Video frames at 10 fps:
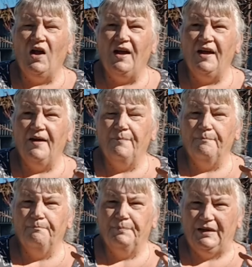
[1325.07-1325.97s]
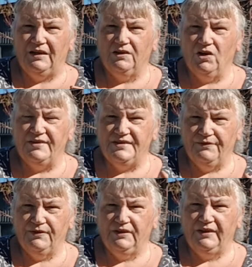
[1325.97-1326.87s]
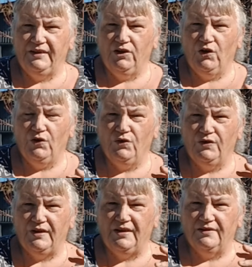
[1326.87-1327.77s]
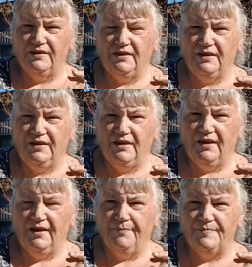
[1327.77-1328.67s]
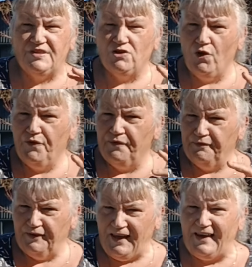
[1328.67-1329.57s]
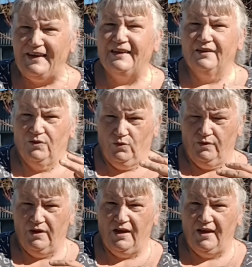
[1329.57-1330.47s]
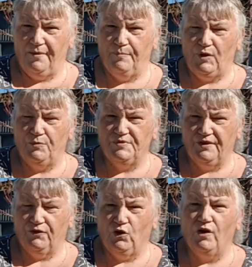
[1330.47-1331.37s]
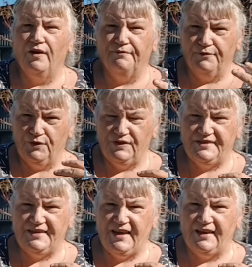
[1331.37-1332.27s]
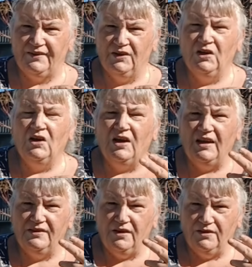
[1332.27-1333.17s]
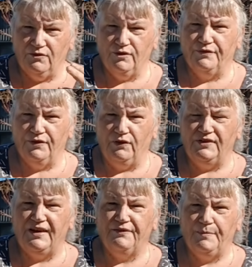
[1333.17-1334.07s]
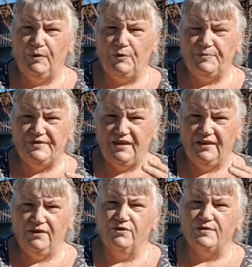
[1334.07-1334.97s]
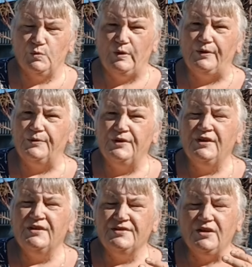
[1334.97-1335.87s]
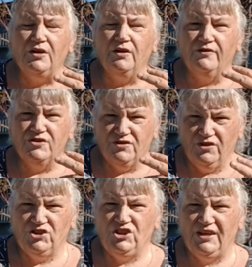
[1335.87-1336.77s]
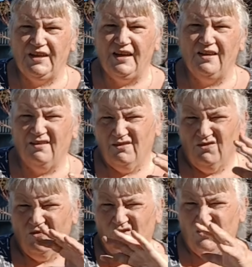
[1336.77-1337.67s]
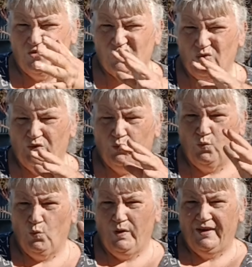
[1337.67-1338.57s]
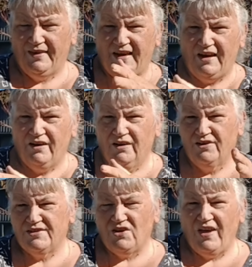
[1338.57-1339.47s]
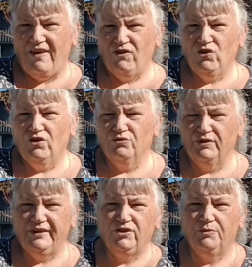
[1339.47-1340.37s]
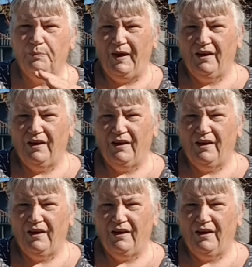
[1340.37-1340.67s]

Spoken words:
but I definitely know that the snowflake bulbs I've got are further down, and that there are a few daffy bulbs down there as well. So I've just got to check out sort of where they are, because I haven't got a really good